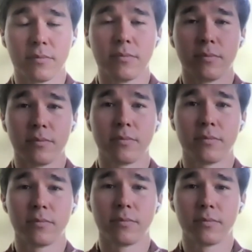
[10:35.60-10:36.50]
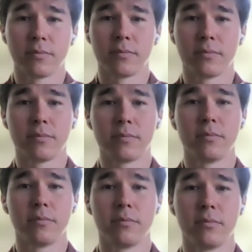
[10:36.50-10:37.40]

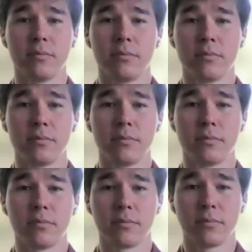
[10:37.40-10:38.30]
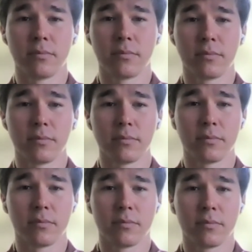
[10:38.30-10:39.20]

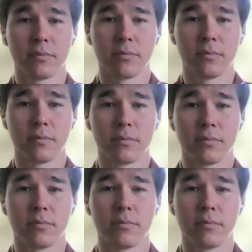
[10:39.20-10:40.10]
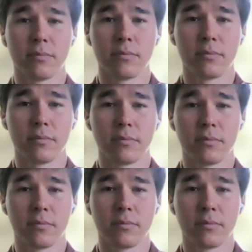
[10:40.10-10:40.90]
(not speaking)